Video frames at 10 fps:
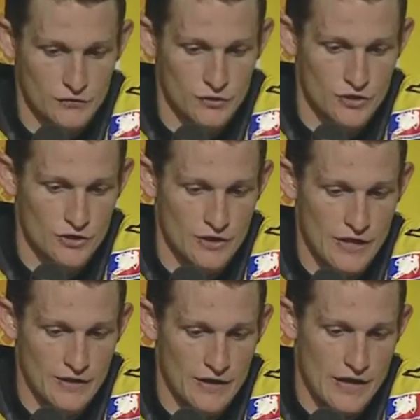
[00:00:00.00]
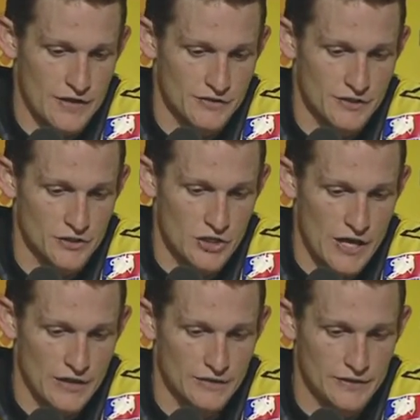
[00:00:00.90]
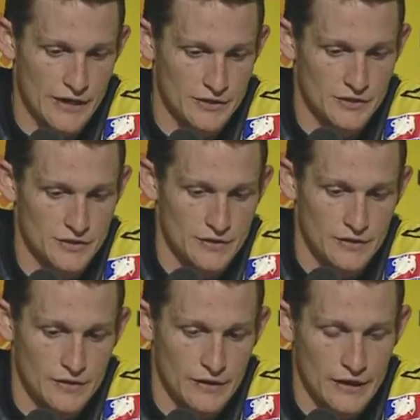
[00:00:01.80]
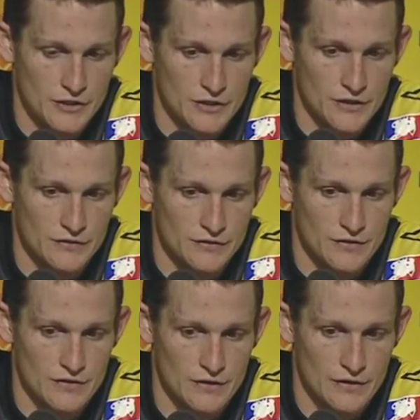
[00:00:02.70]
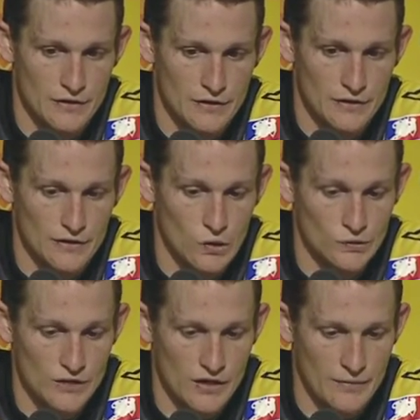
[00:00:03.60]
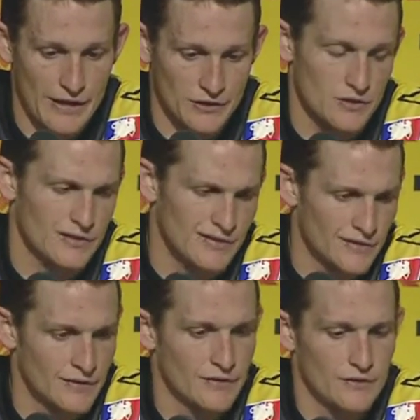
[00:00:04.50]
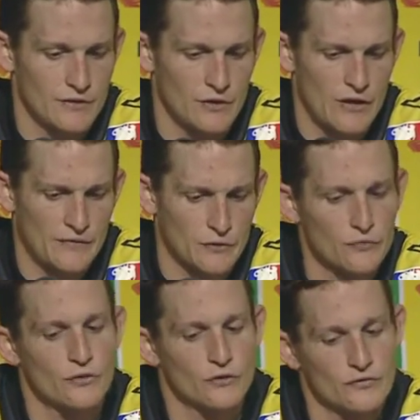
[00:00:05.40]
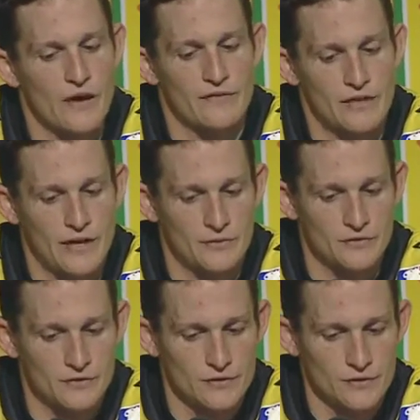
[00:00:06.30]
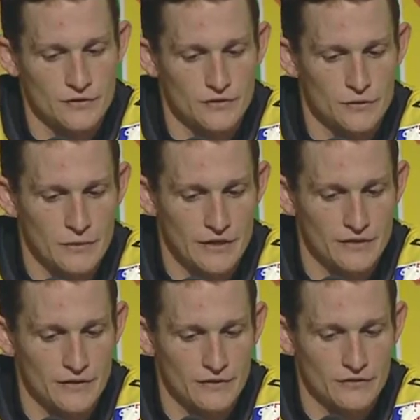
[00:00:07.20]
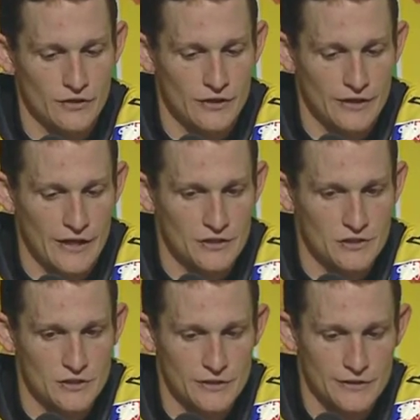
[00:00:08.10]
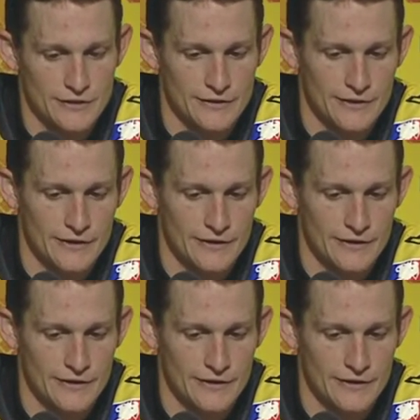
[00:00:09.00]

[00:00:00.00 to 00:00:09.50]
for sure, and I seen Chad catching us the whole time. Actually, you know, after the first 5 laps, he seemed like he started catching, and